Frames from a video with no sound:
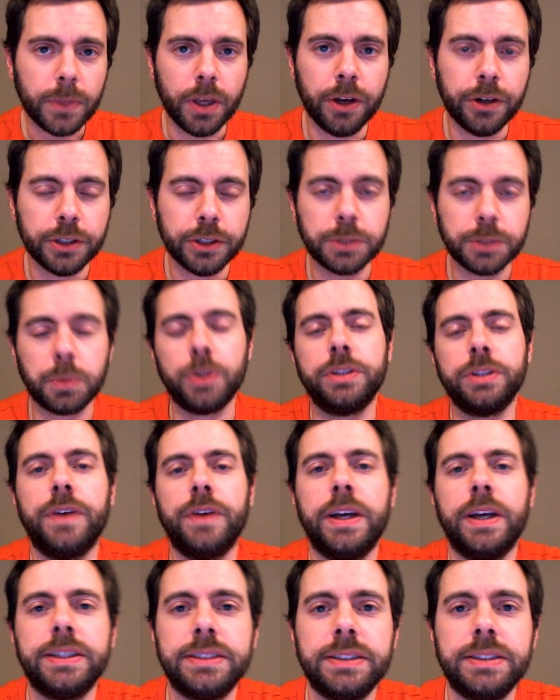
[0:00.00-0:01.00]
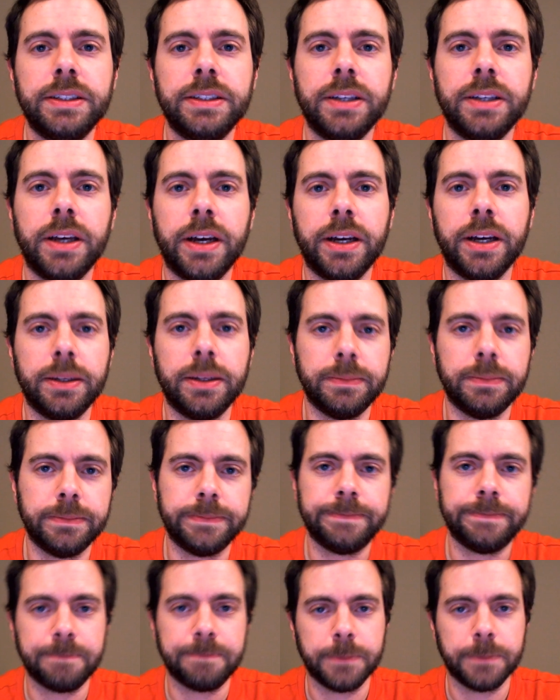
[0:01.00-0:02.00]
Arnold Sports Fest,
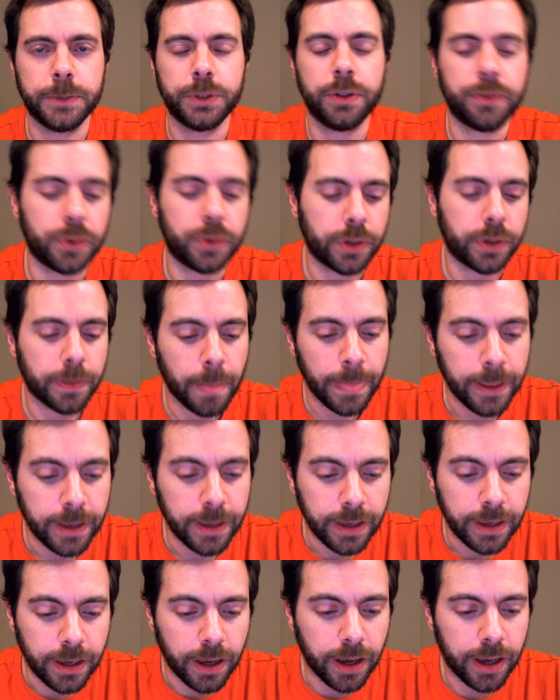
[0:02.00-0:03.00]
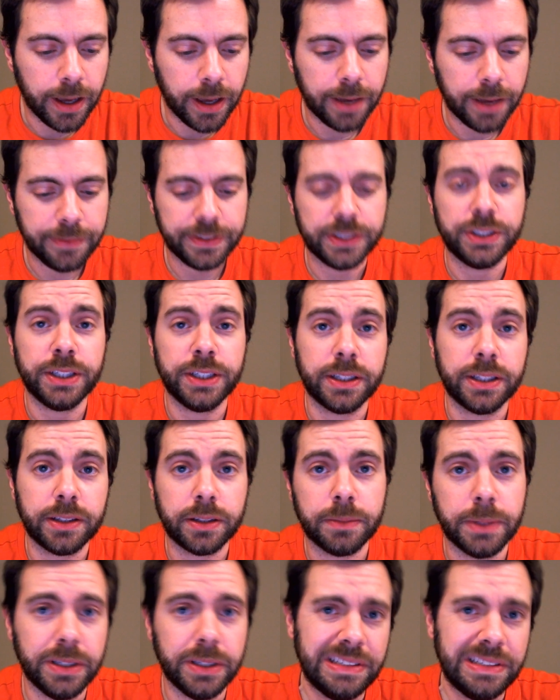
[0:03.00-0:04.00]
um, so forth. Uh, I have to cheat a
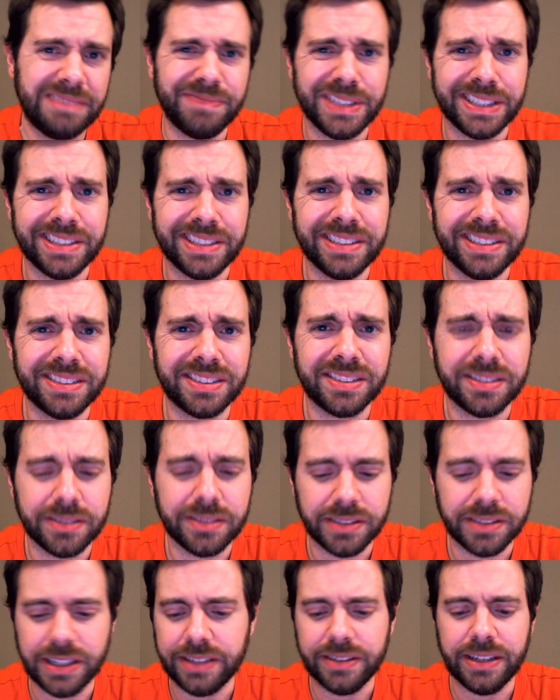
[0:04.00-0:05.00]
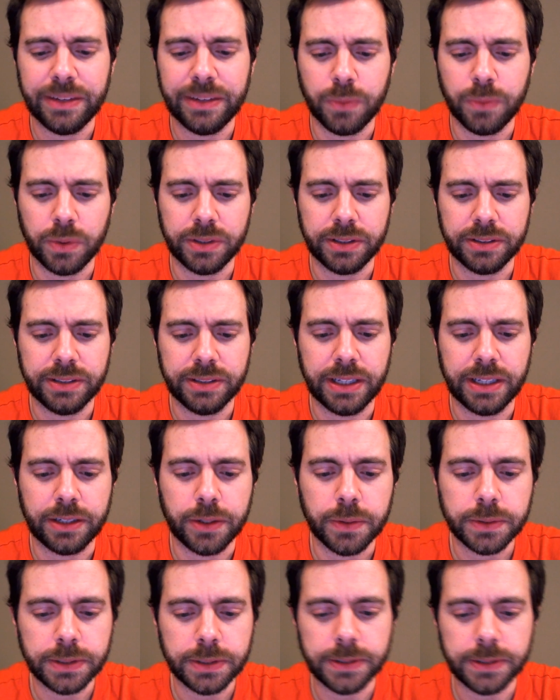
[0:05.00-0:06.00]
little bit because I, I want to take
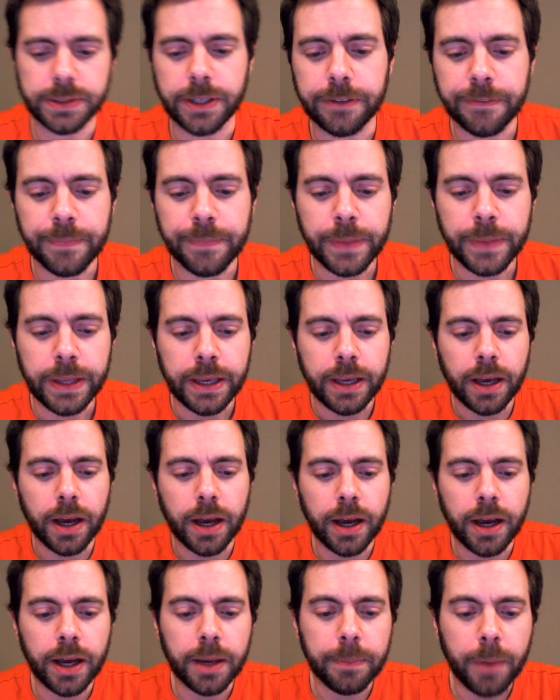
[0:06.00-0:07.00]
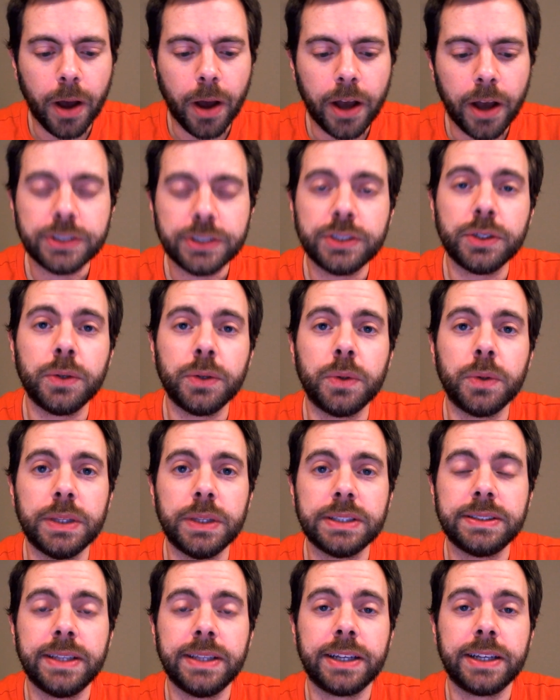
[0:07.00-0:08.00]
notes and stuff. Um, also,
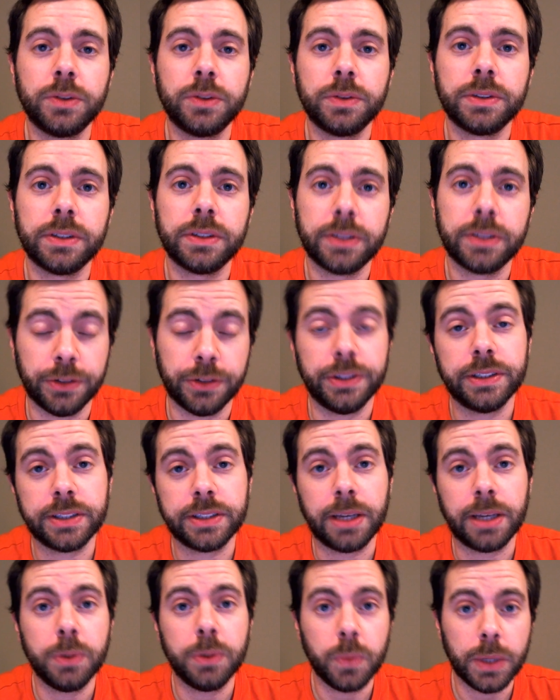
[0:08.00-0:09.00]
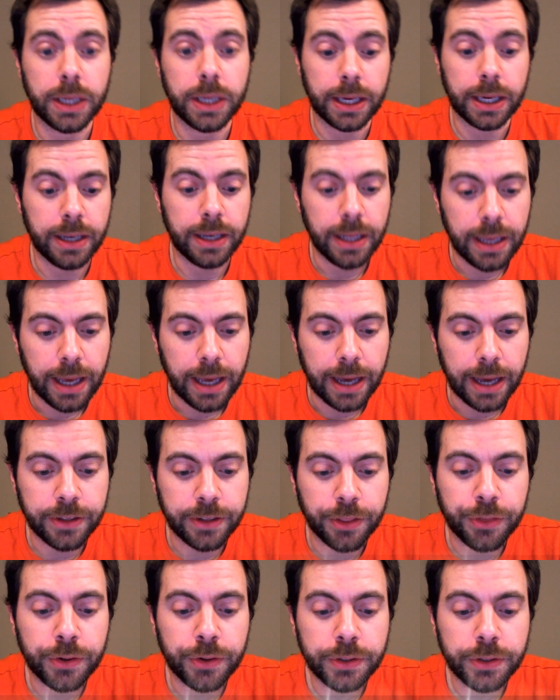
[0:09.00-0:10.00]
this next or this coming weekend, on
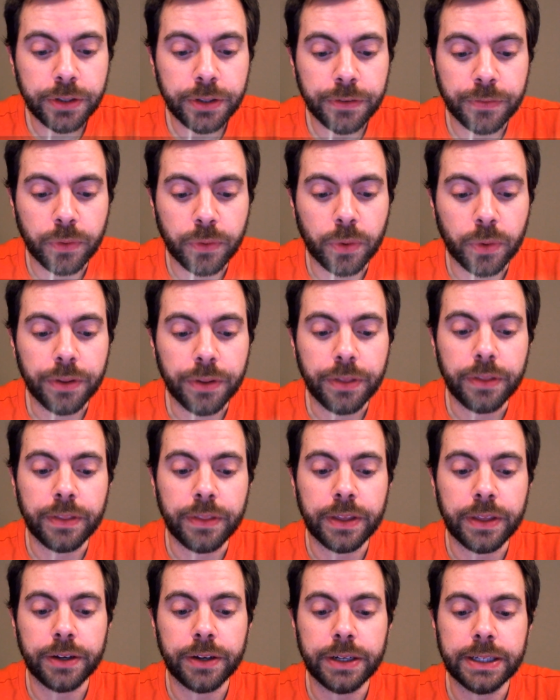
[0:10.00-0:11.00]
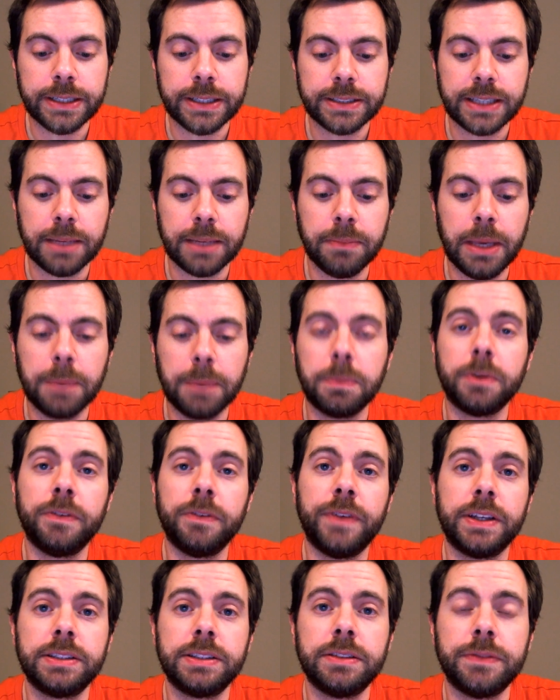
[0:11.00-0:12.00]
the third to the fourth, there is a Maple
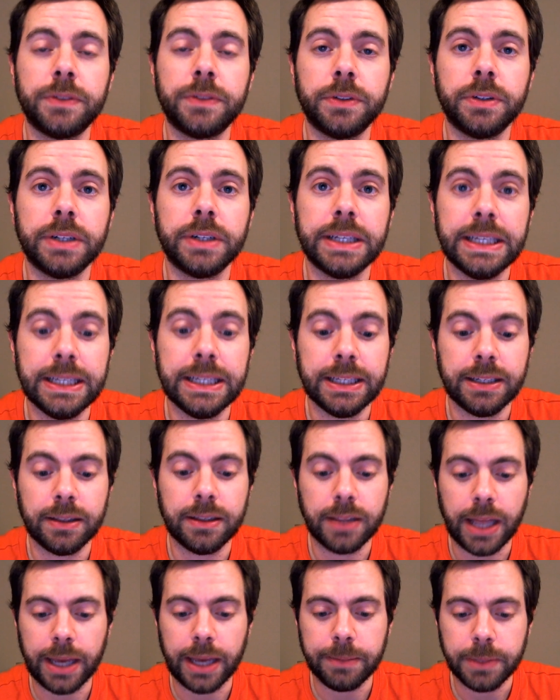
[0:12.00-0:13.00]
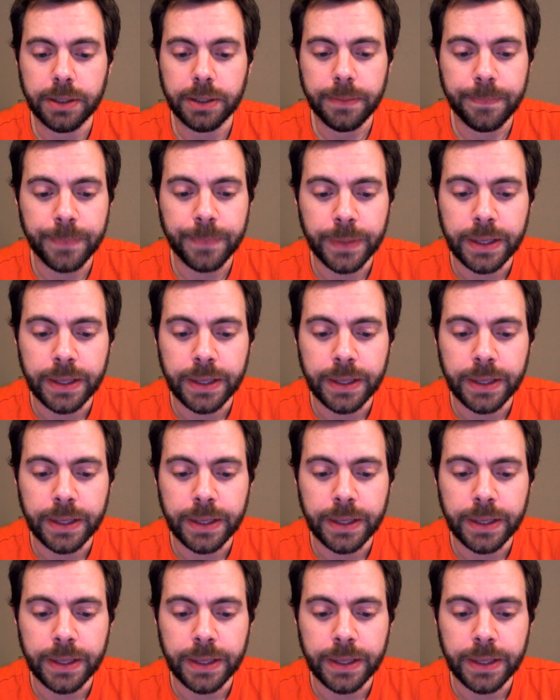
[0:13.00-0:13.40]
Festival in Lima,